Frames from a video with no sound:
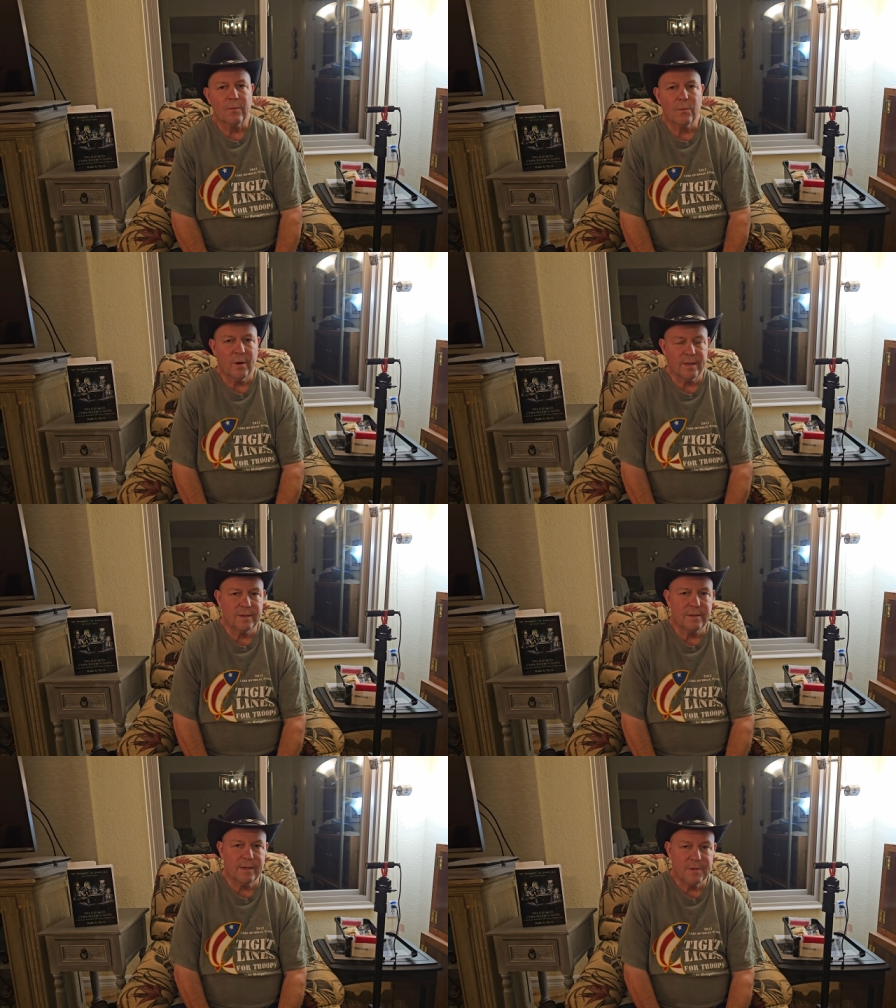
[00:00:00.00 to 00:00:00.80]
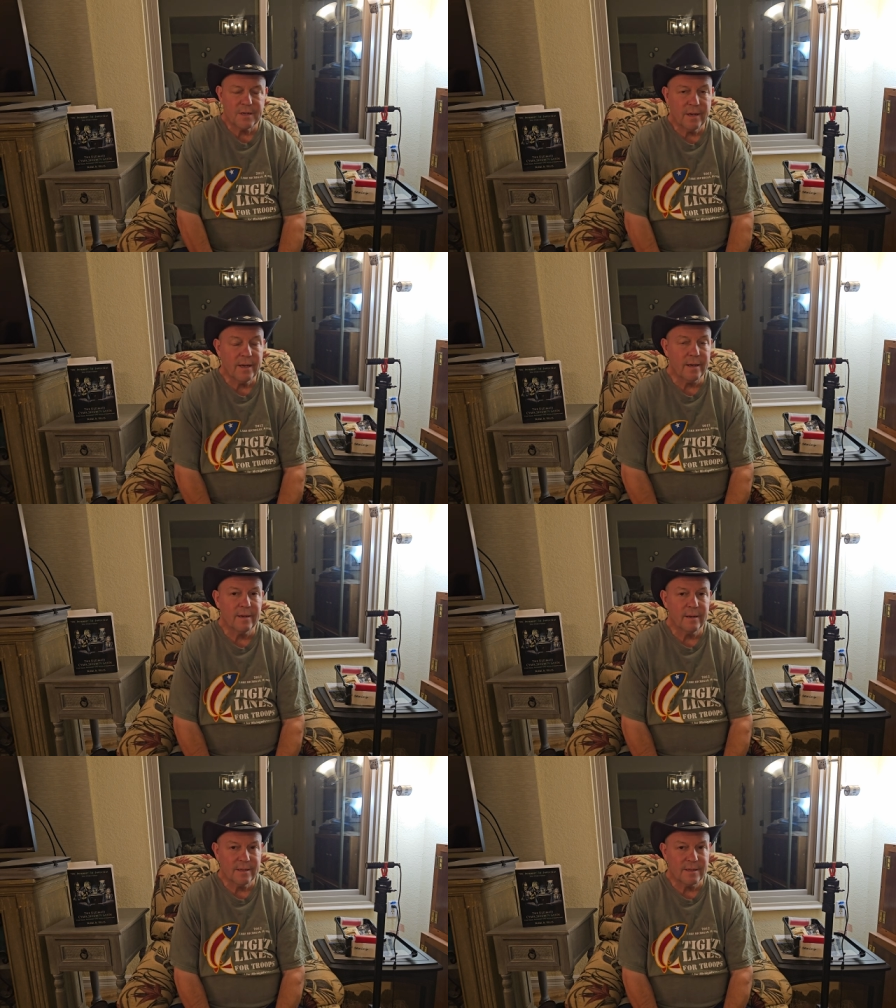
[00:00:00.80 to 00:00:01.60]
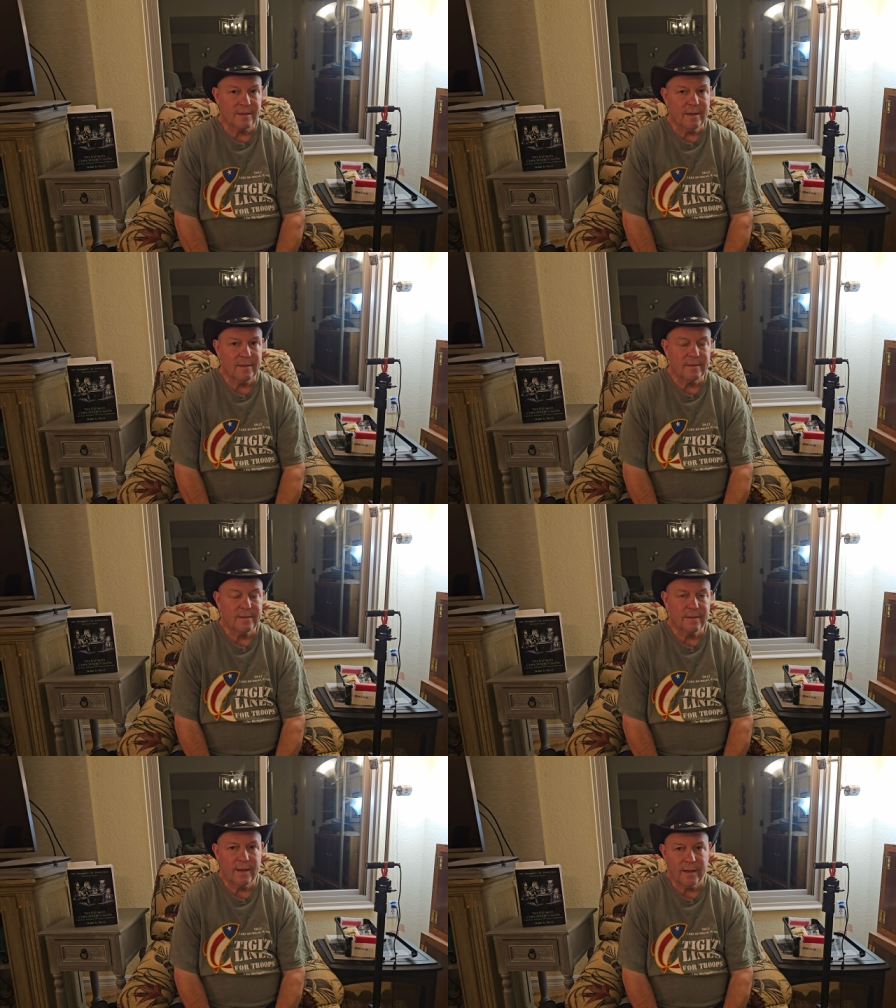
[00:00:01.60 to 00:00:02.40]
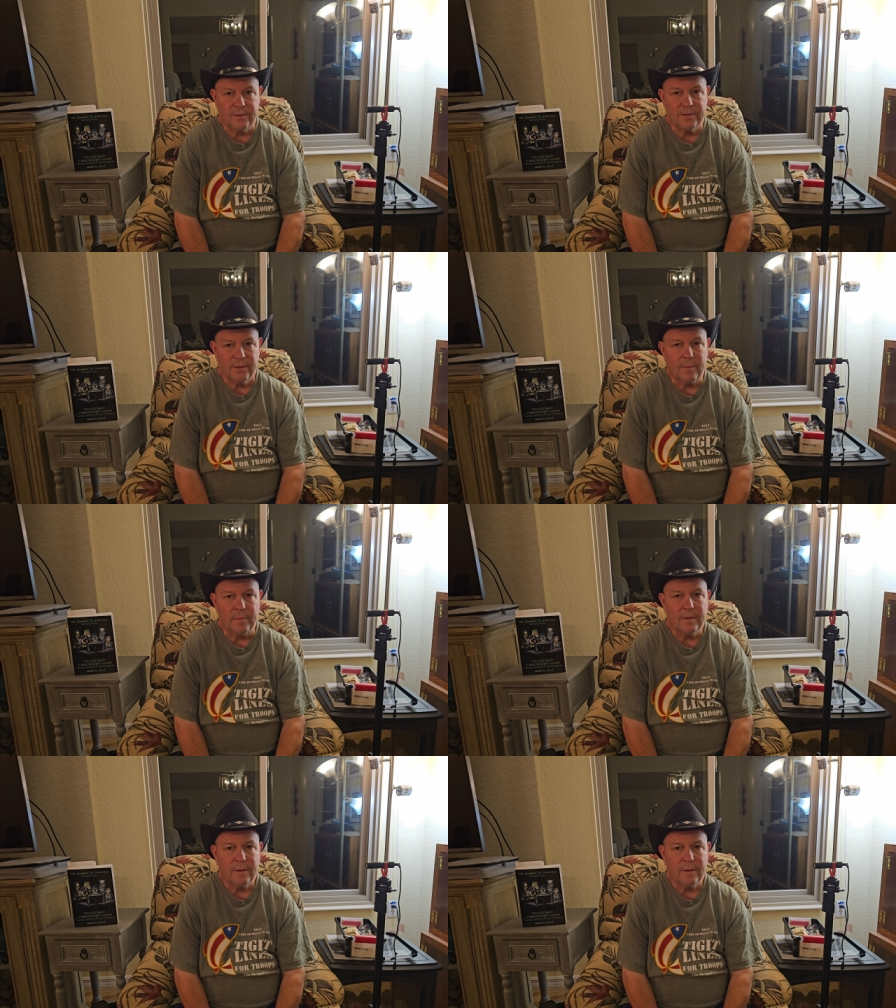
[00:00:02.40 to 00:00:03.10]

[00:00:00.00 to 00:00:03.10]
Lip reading: what the deep state has done to Donald Trump.